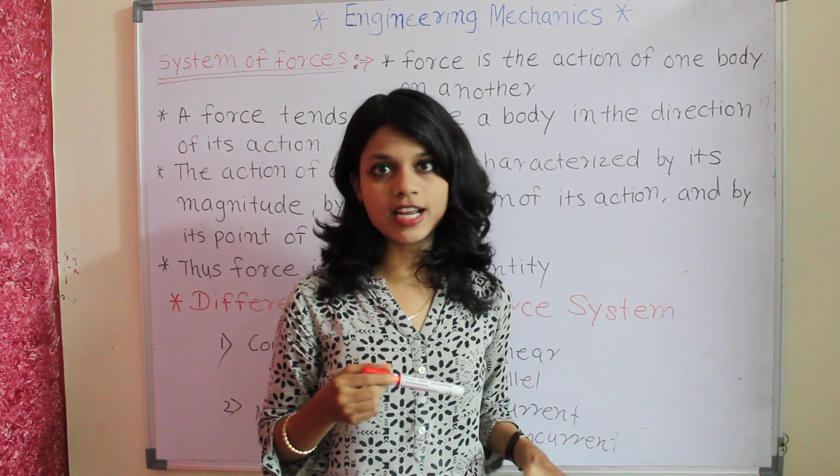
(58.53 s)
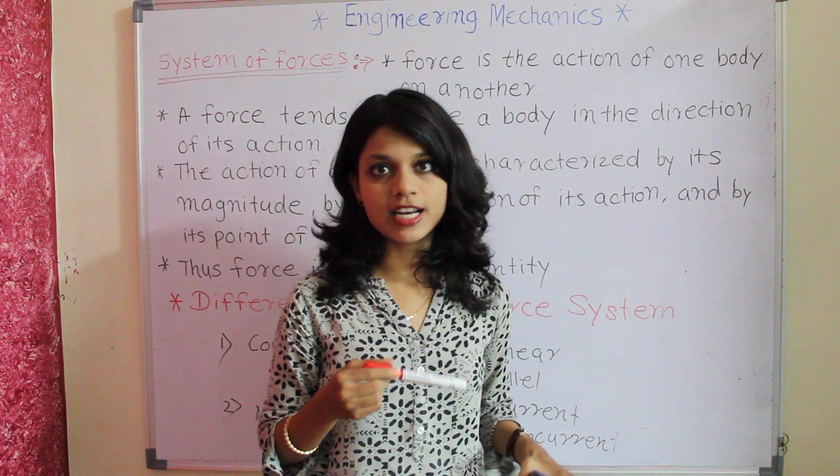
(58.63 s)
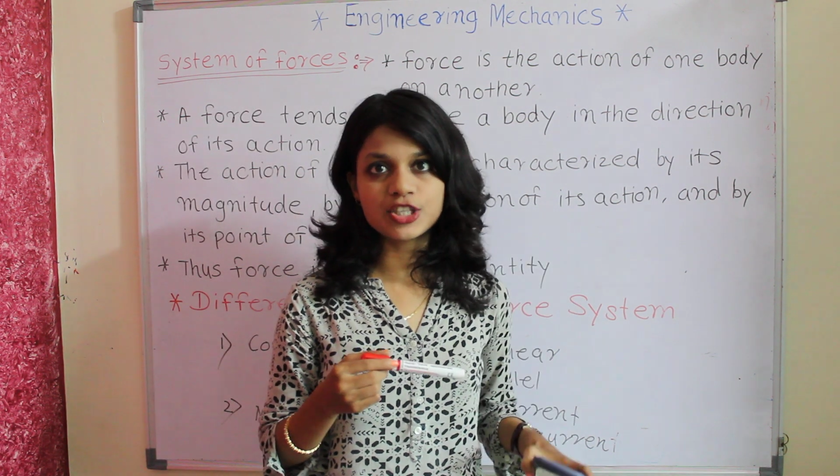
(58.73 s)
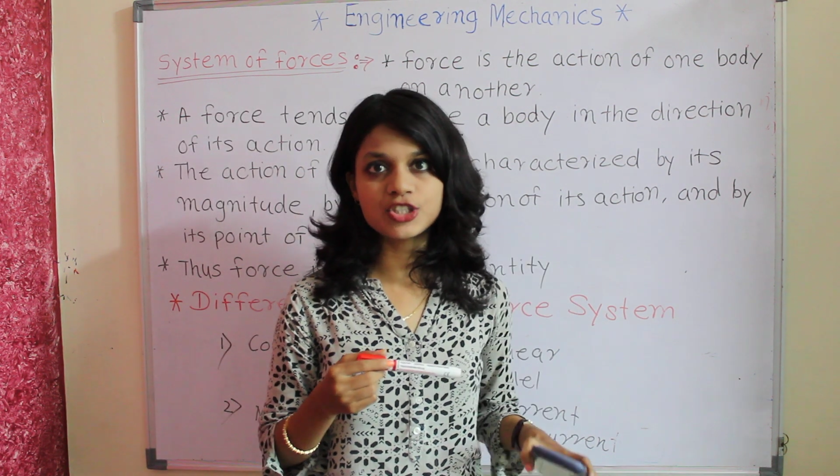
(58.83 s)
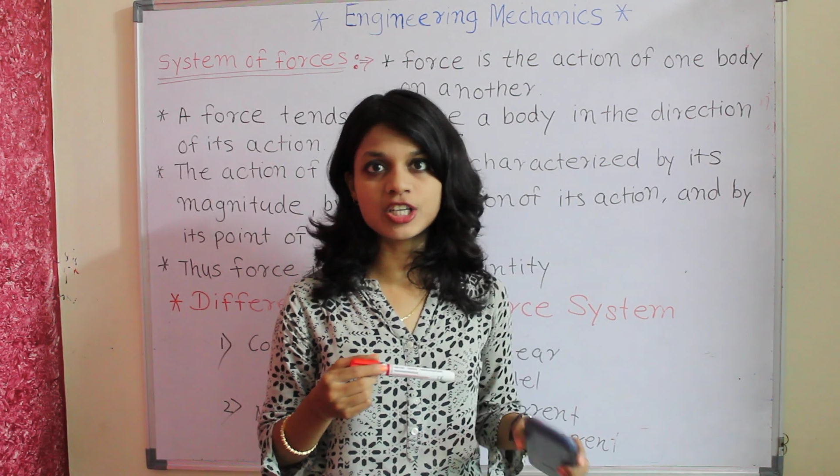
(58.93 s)

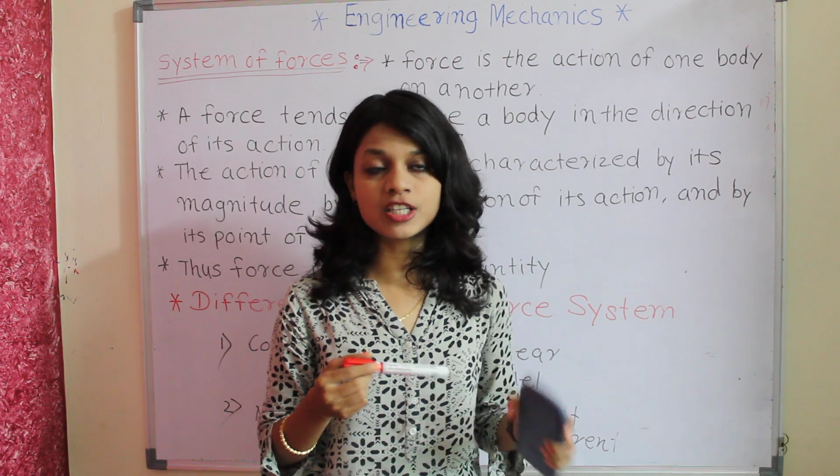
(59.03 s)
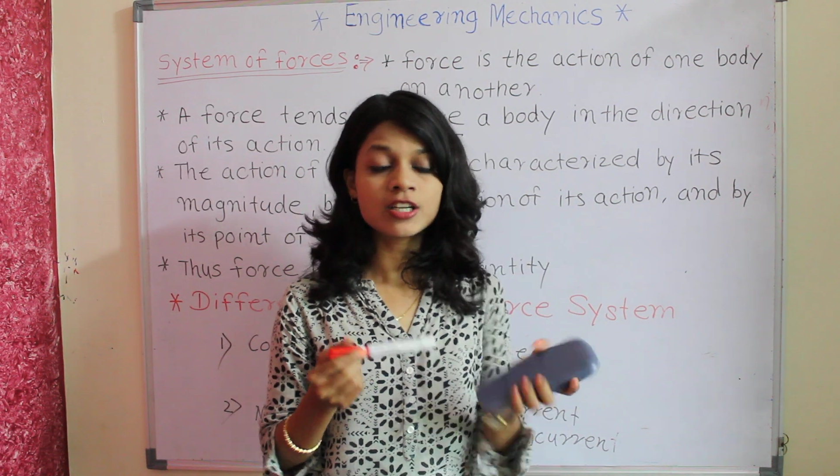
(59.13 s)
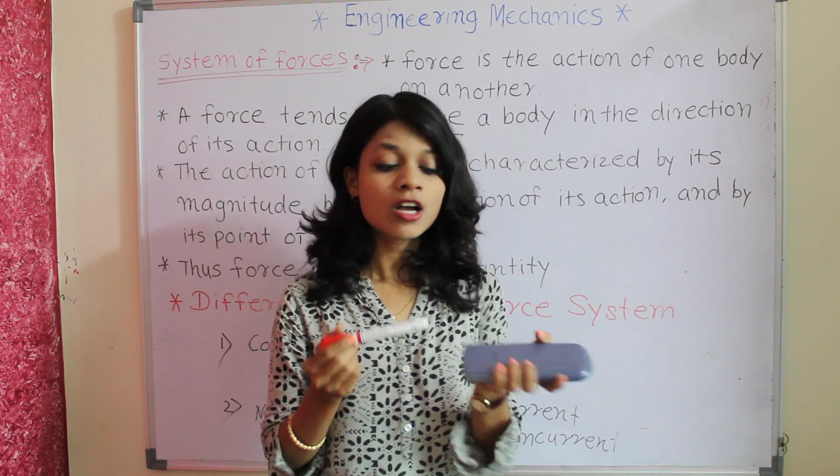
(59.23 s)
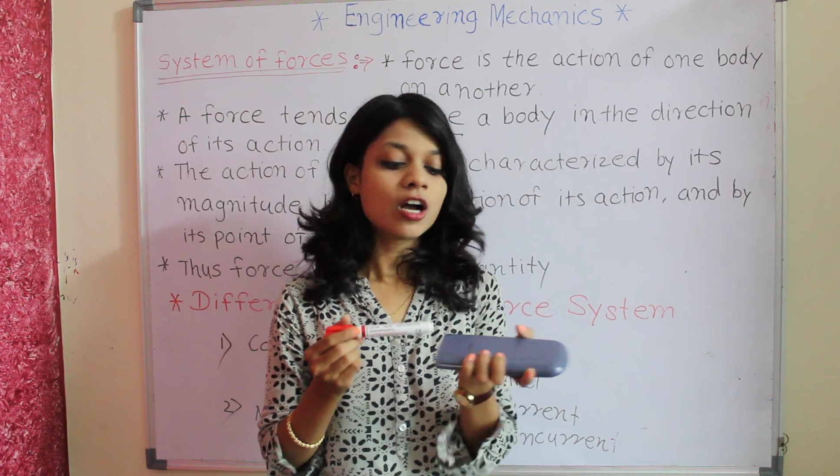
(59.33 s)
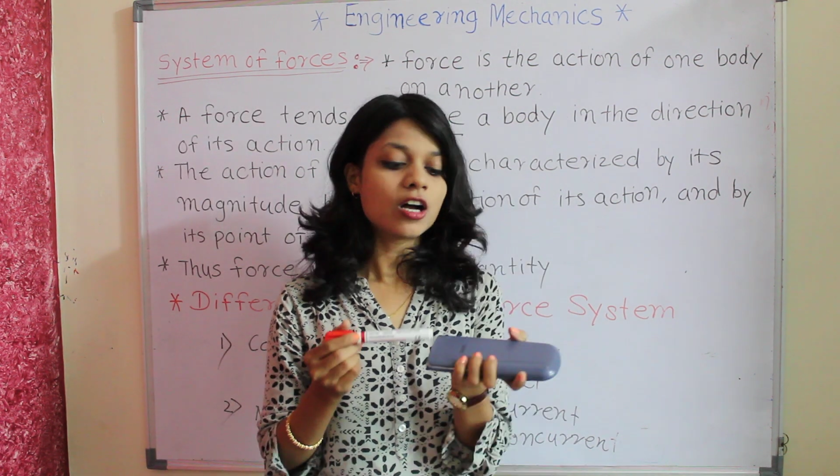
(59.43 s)
direction,
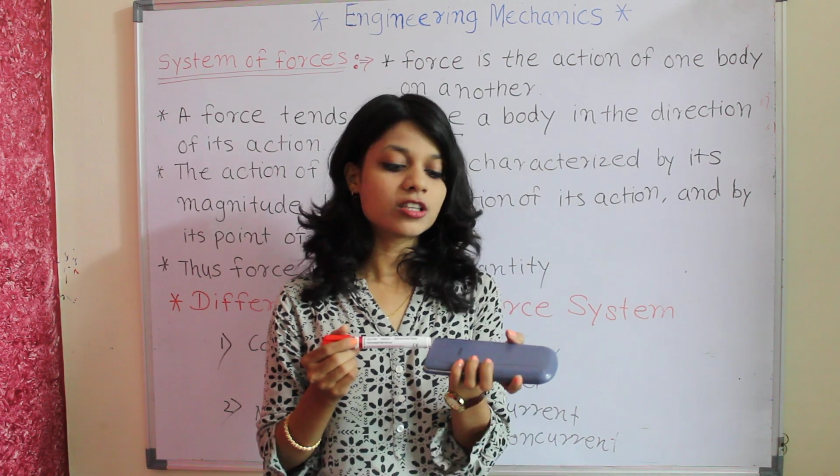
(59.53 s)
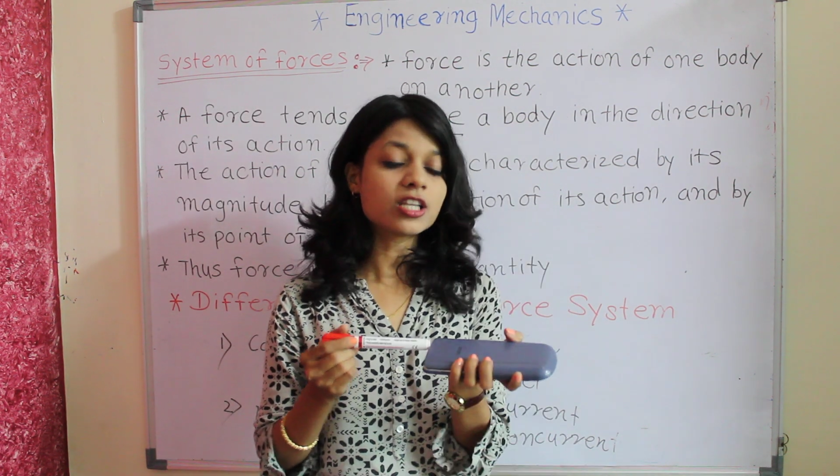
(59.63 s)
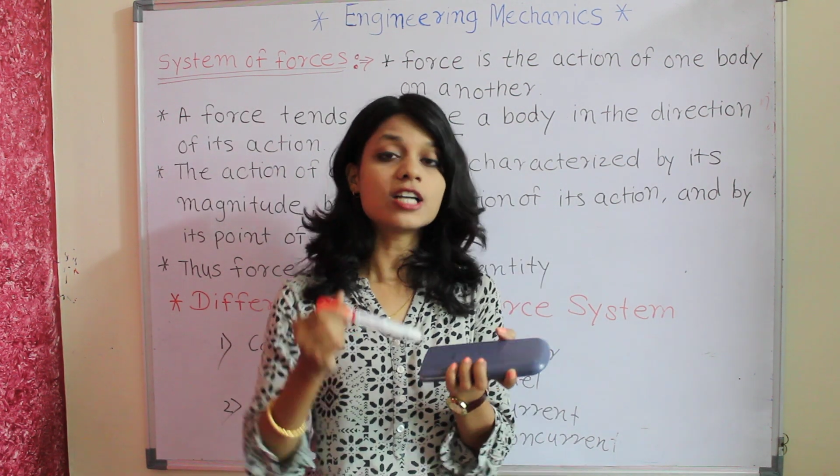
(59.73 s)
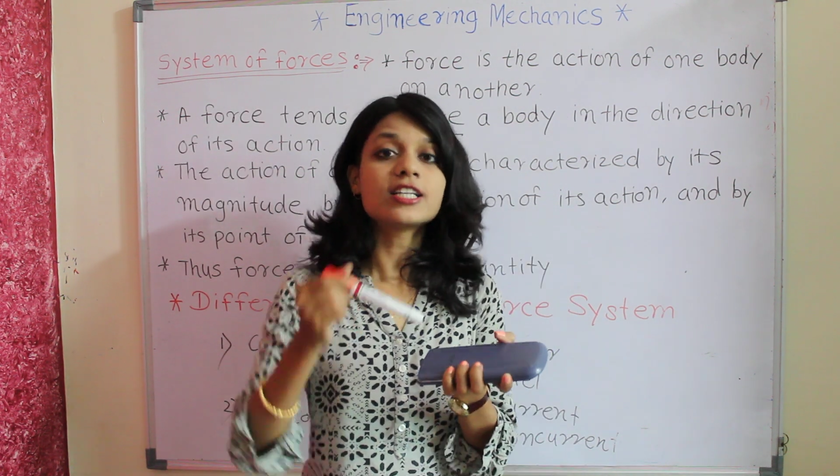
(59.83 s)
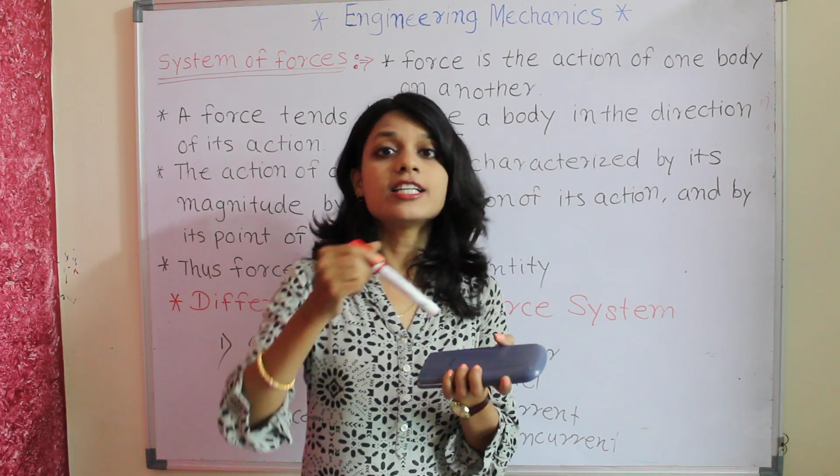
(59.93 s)

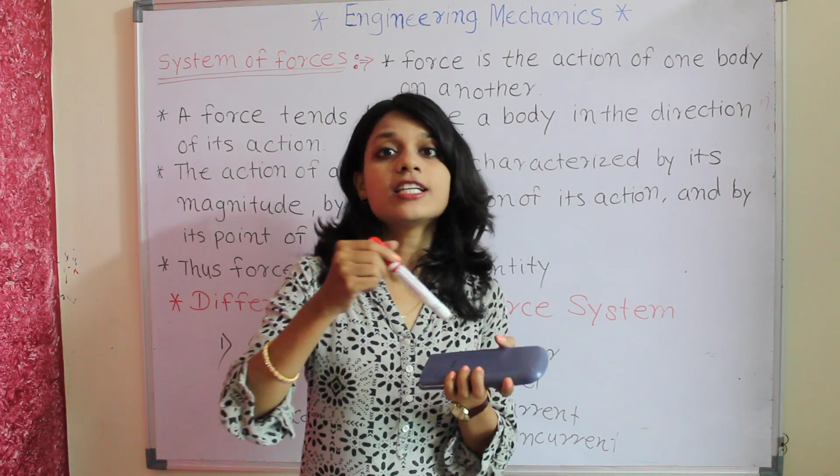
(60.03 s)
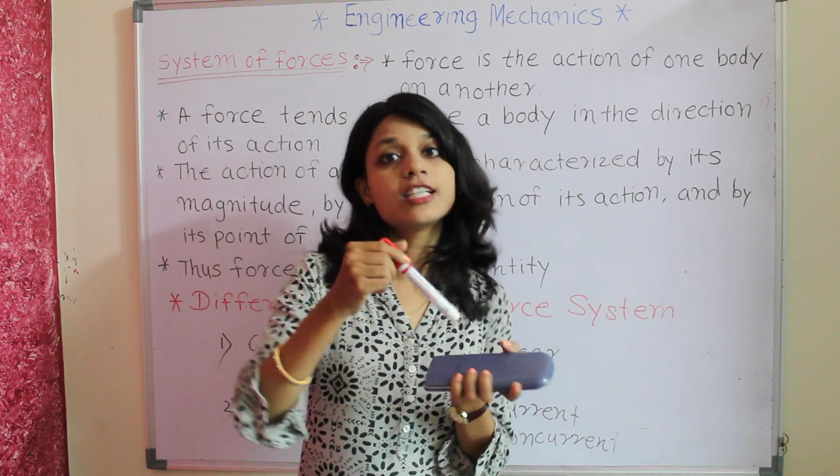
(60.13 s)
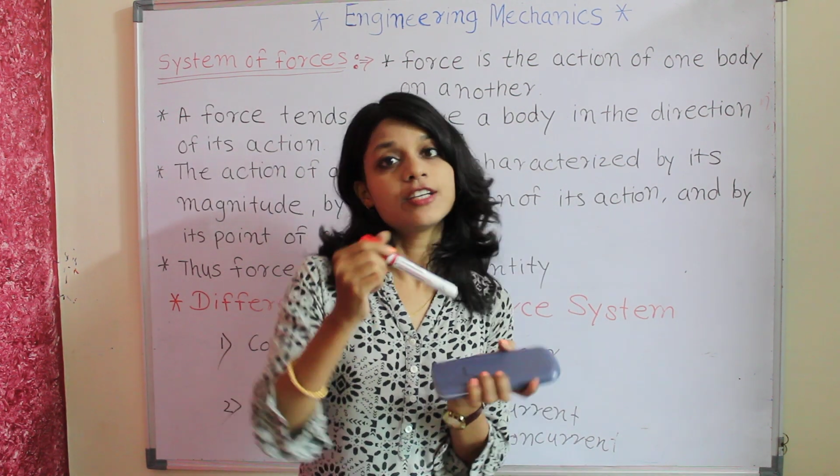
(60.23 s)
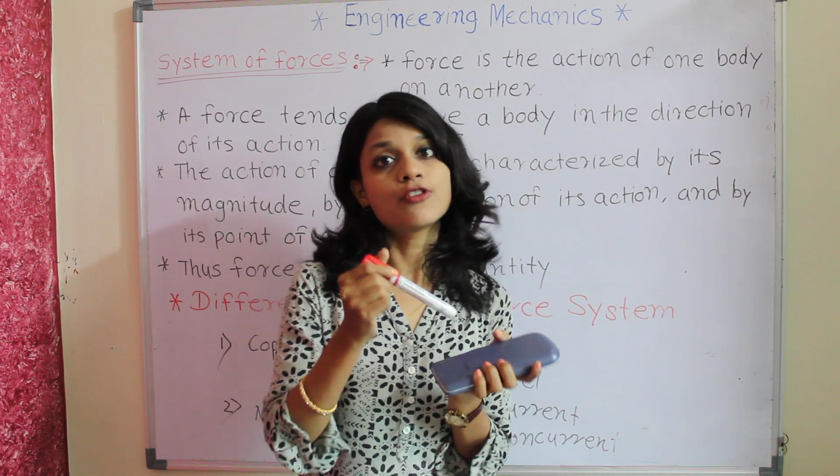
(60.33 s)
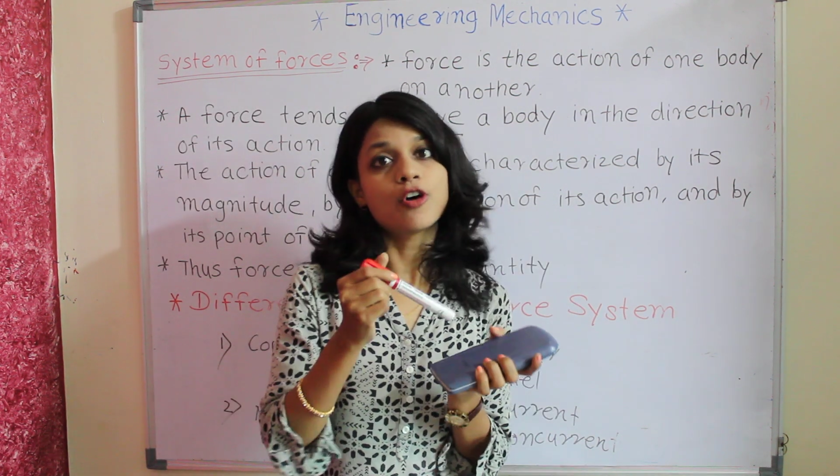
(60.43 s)

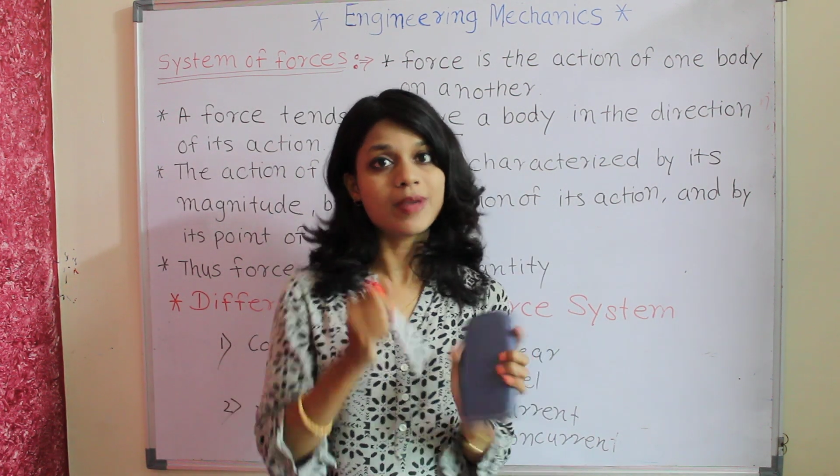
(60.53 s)
30° from